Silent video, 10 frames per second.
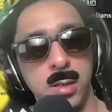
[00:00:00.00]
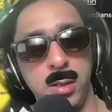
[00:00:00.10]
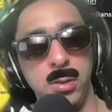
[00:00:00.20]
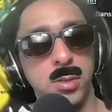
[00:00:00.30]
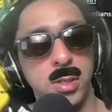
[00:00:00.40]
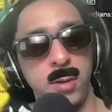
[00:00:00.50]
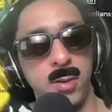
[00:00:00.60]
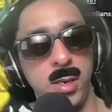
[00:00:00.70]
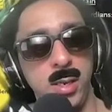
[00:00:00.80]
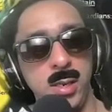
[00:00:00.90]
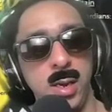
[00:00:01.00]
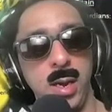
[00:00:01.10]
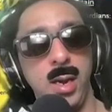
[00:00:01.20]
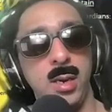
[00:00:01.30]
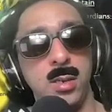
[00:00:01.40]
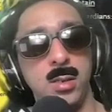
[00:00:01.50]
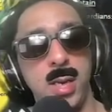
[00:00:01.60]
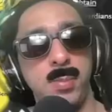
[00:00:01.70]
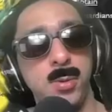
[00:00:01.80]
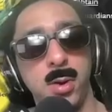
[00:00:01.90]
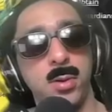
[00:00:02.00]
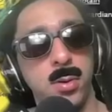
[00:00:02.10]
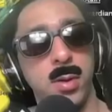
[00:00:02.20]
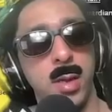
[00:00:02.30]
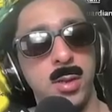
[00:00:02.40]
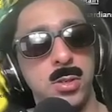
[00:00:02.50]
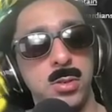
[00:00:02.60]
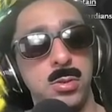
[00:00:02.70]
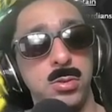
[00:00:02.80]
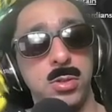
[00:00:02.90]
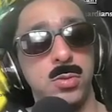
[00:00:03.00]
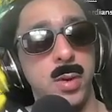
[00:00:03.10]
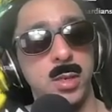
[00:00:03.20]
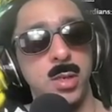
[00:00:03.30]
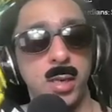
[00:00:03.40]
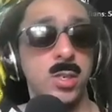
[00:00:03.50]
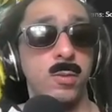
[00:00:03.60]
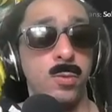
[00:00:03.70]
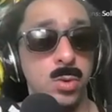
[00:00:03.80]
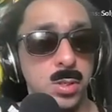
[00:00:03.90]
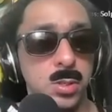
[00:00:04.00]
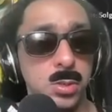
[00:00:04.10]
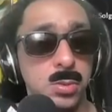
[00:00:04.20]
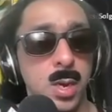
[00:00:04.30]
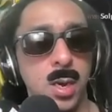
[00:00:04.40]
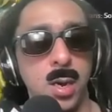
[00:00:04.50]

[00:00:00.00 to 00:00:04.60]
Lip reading: deal 70, and Tapu Koko allows you to switch, actually it forces you